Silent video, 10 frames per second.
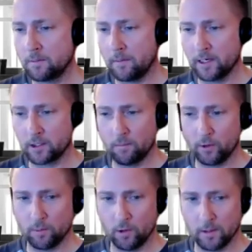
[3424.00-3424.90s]
to manage
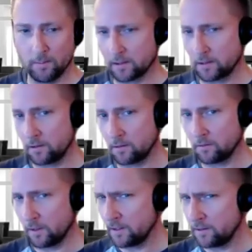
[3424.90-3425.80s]
multiple MXs,
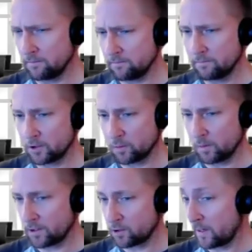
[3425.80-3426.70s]
right? Just want
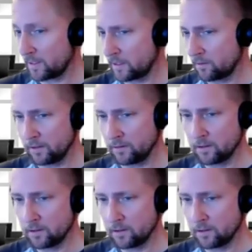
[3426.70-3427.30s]
to make sure I got that right.